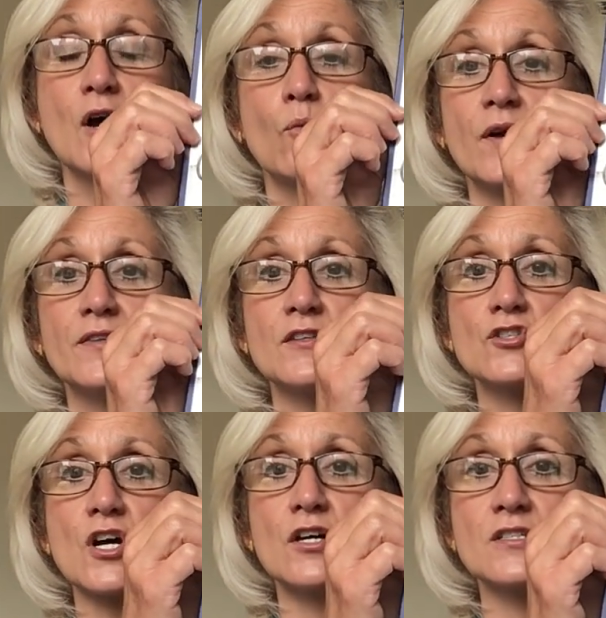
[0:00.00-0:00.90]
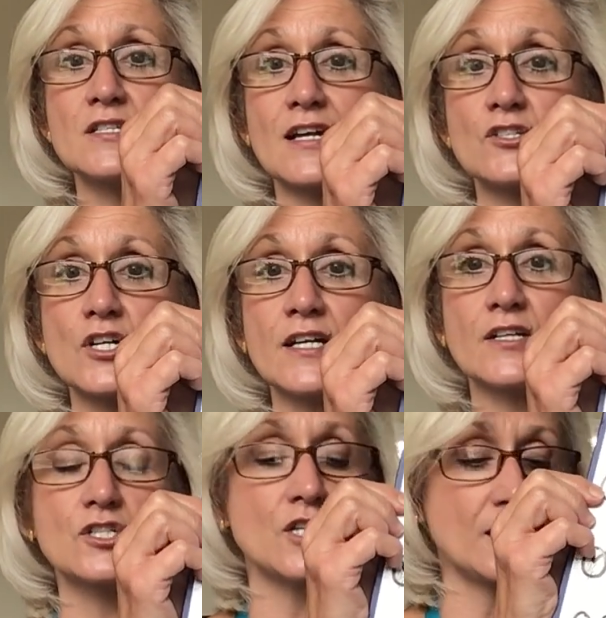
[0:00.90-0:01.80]
when the child has actually
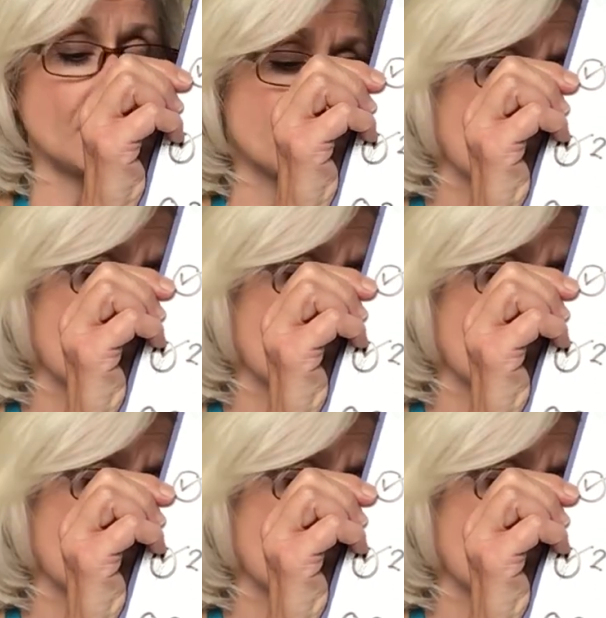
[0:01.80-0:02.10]
achieved